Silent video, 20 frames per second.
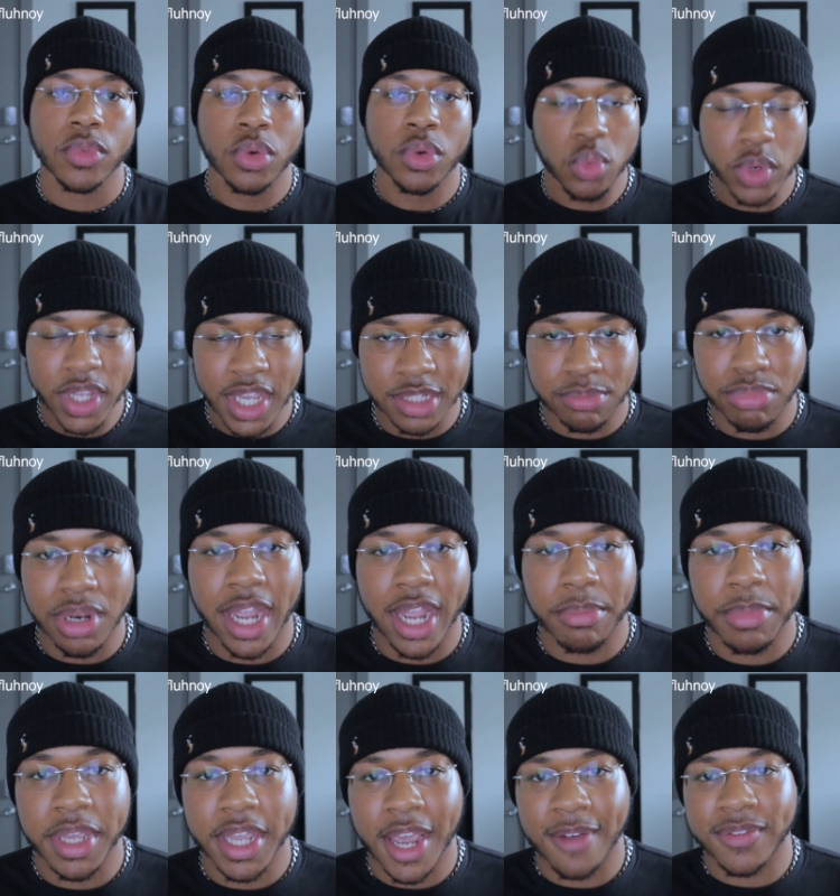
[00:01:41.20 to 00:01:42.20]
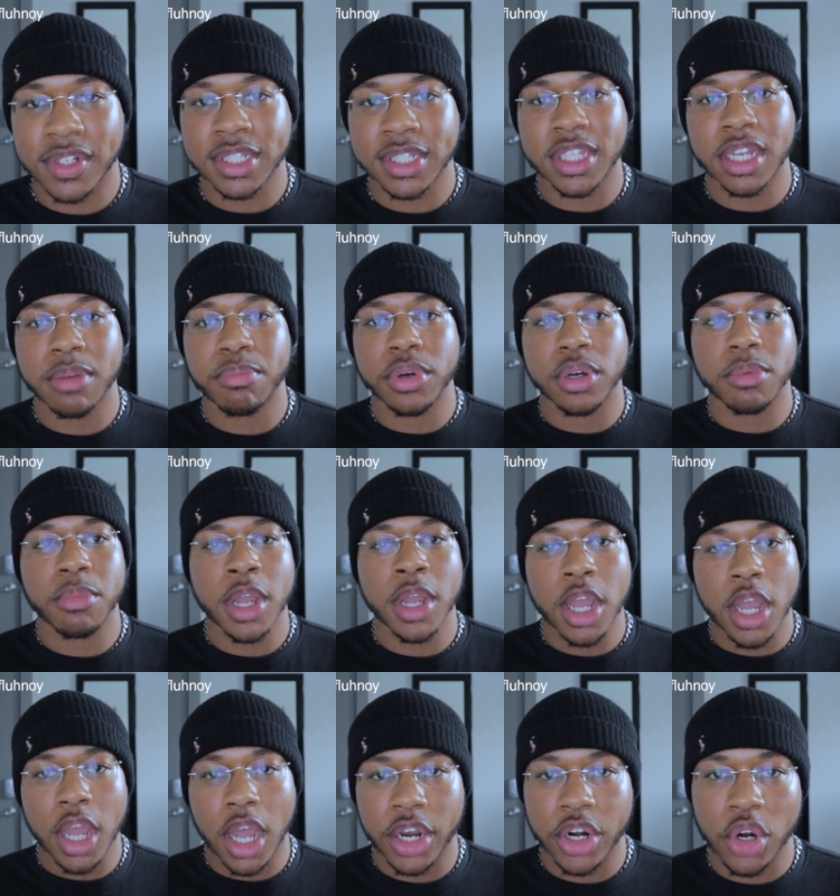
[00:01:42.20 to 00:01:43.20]
We as black men have to step up.
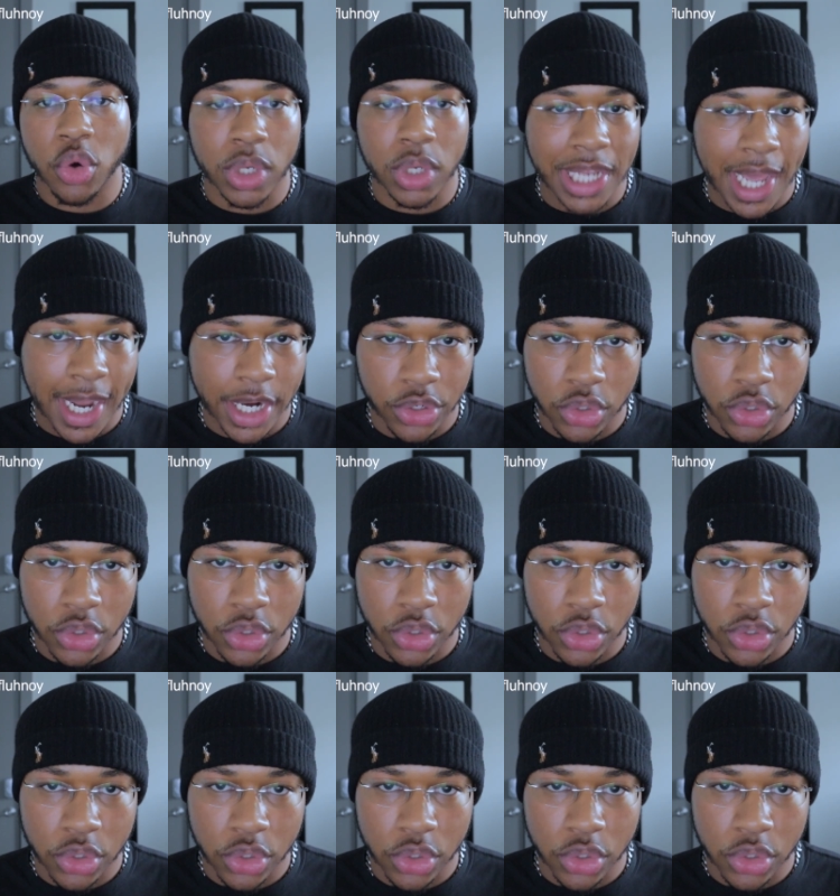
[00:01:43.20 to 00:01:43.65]
I know a lot